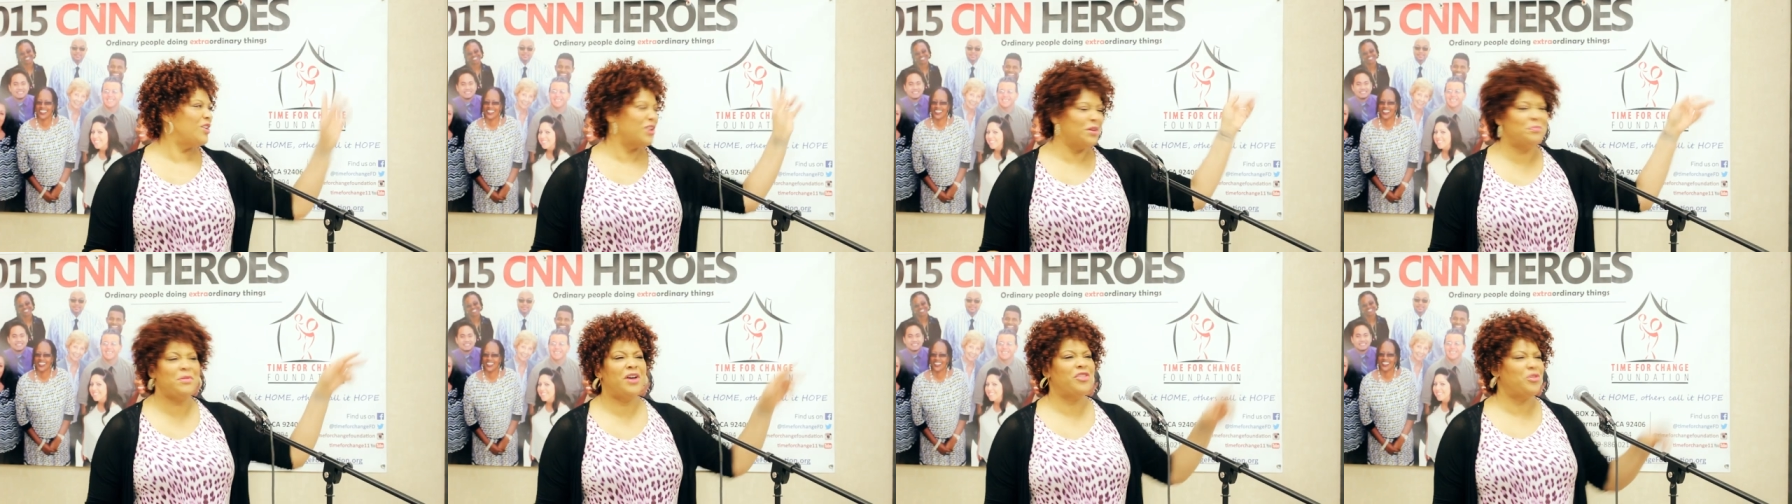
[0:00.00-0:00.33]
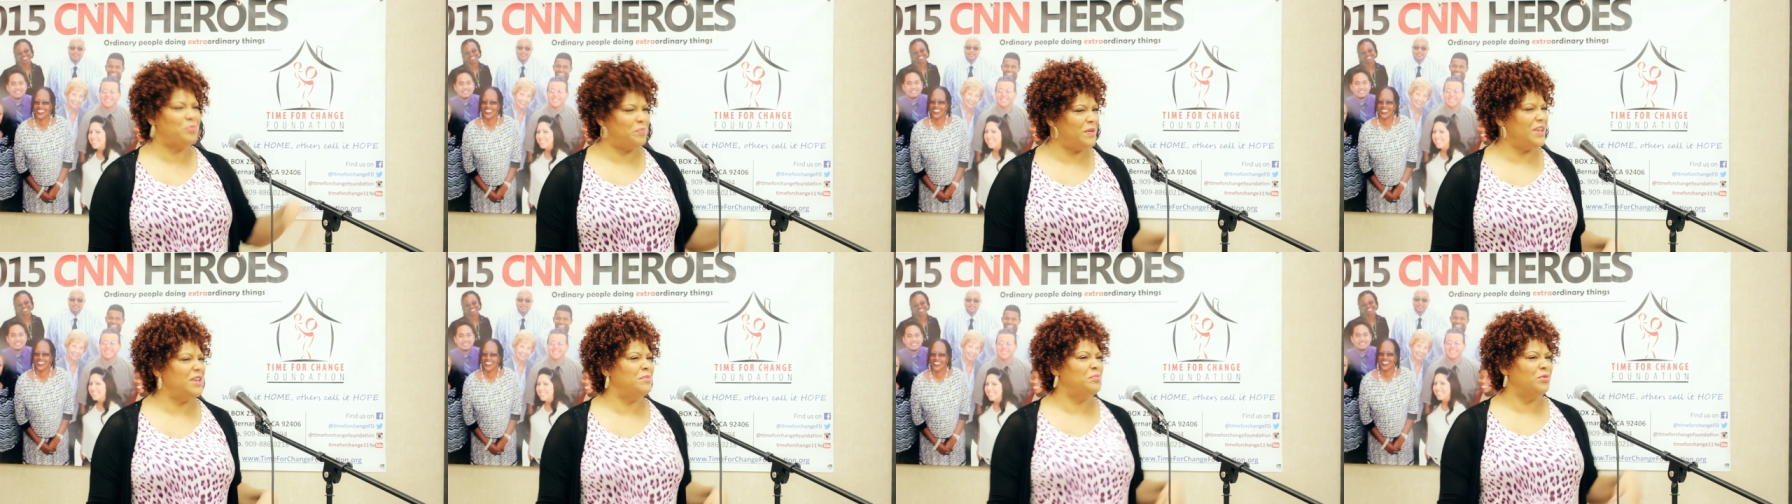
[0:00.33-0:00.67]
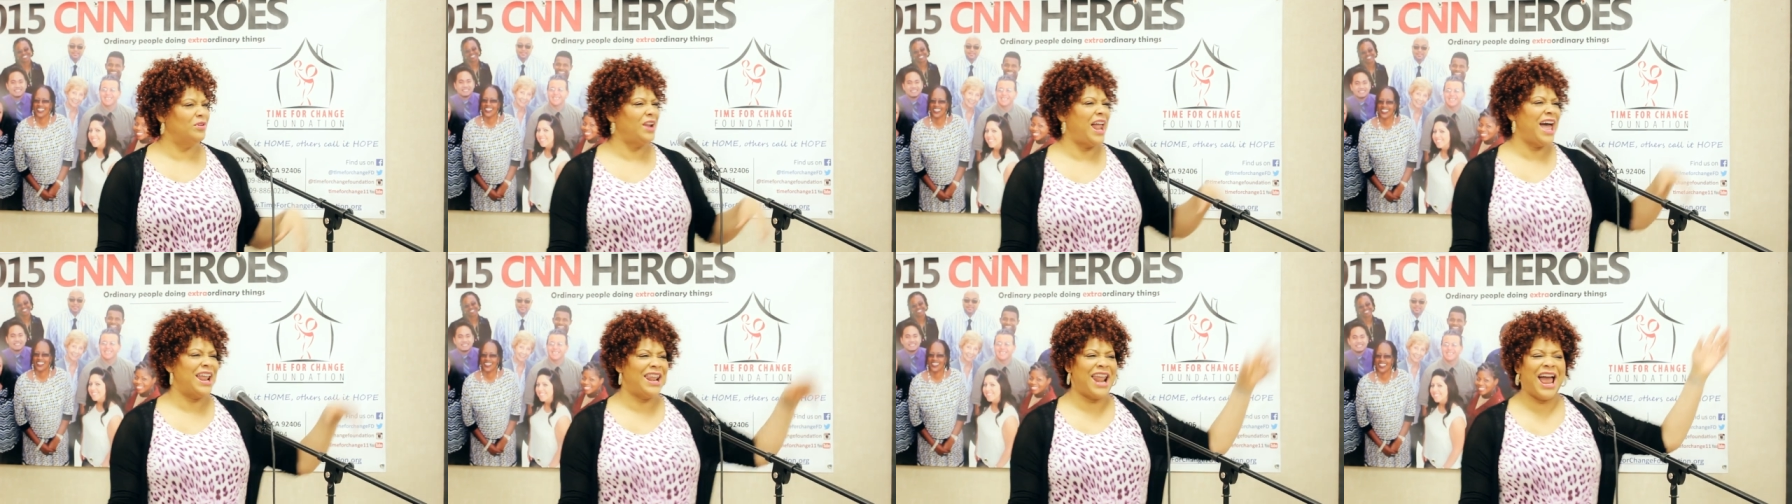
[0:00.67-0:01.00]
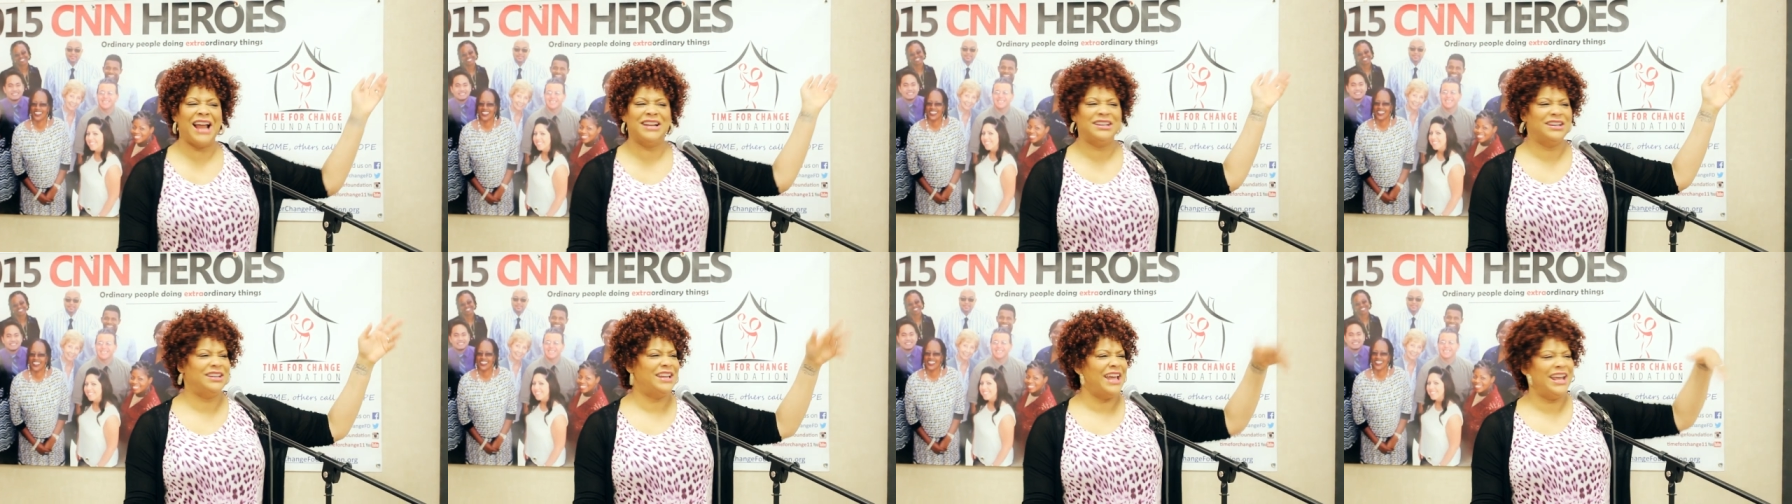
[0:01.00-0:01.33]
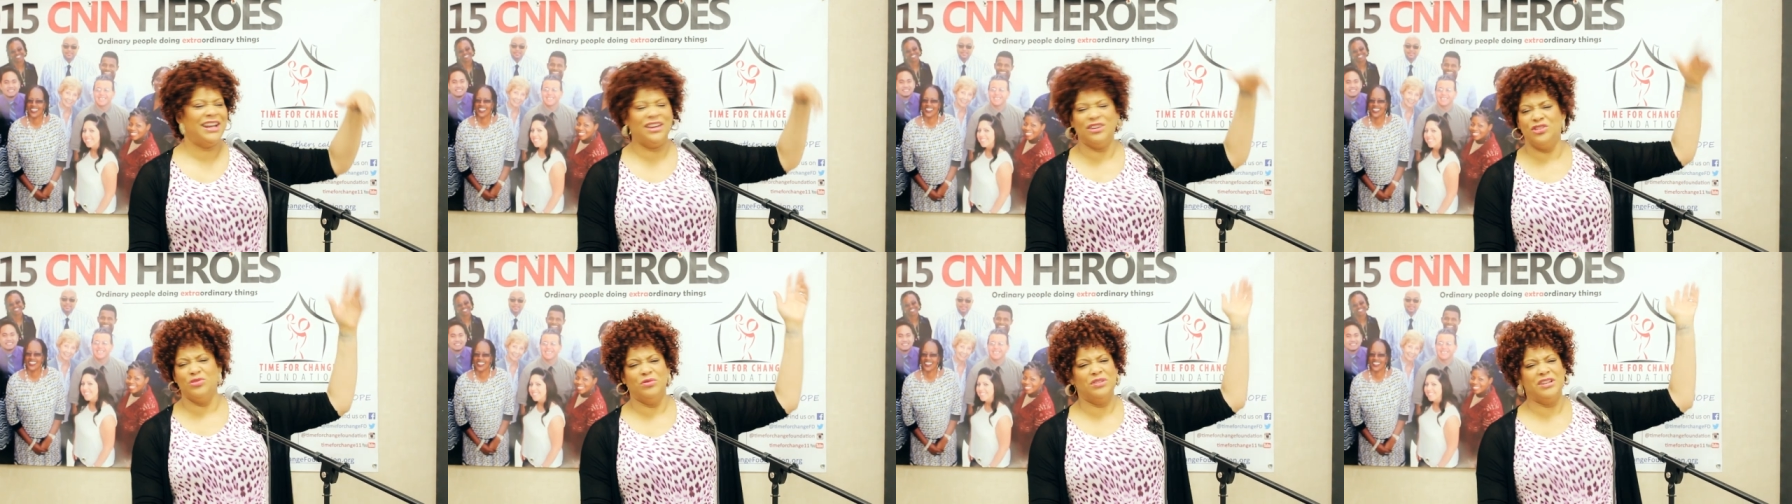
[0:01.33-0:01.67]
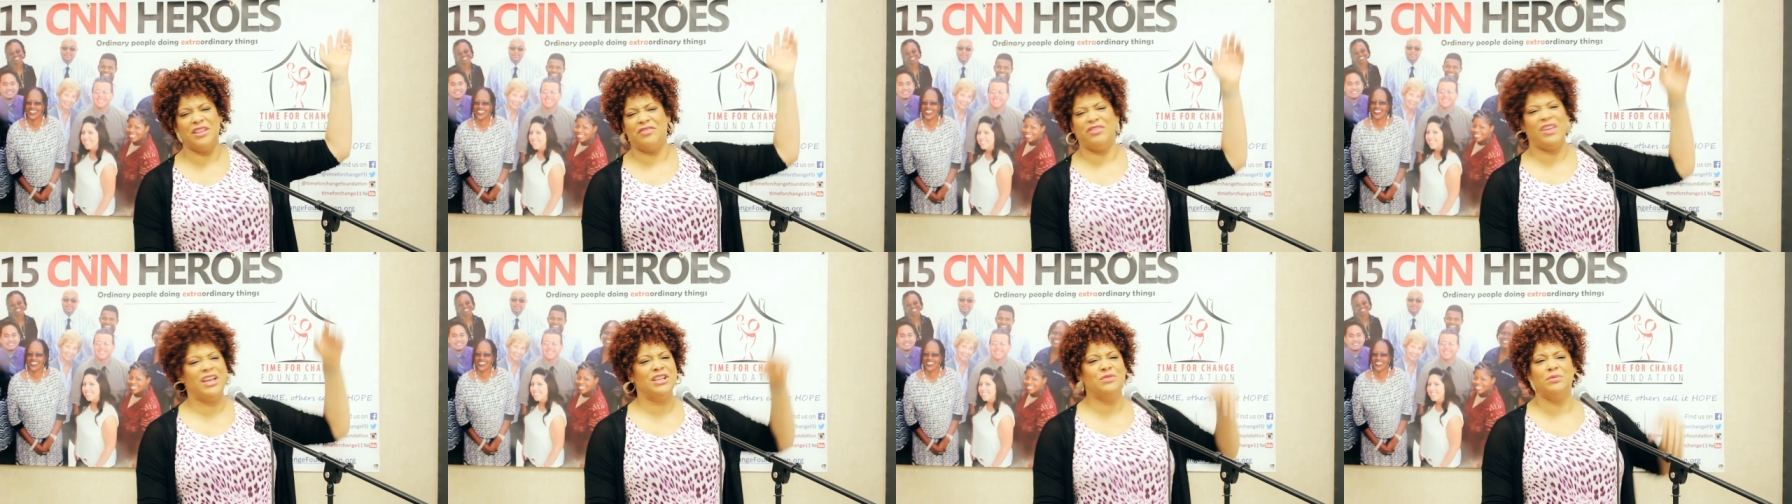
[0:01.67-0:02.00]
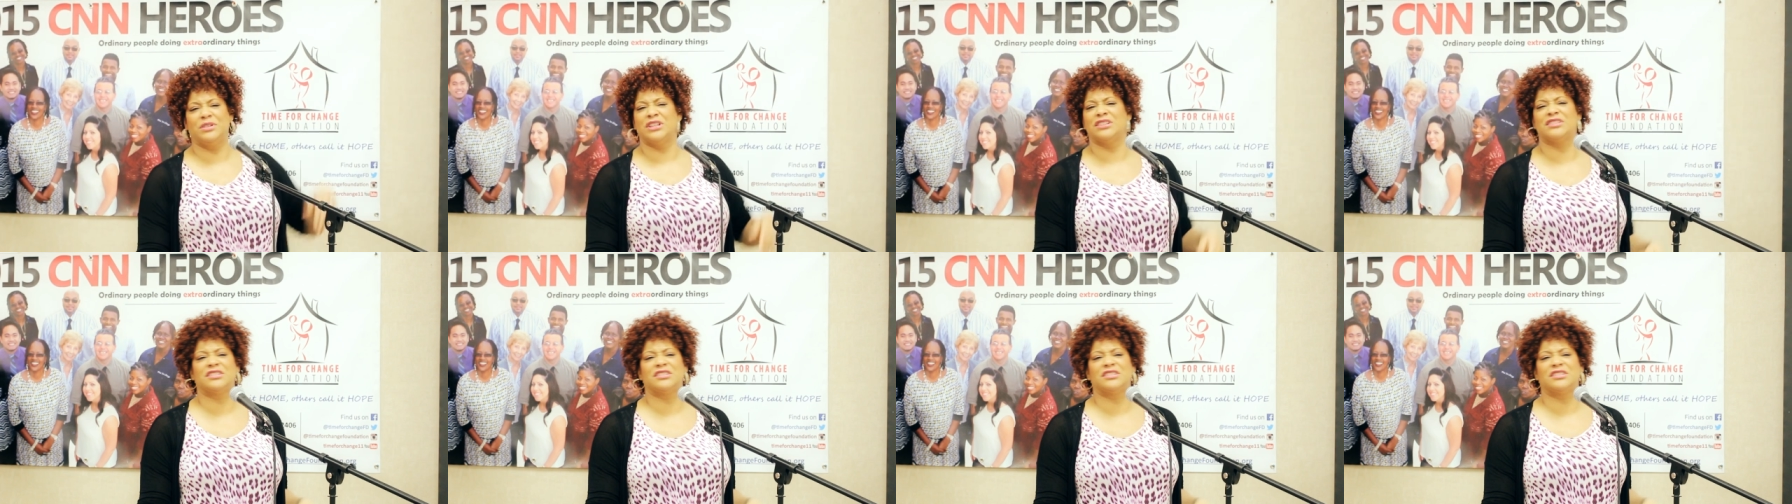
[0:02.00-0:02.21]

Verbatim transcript: saw them other people. I like the lady doing the thing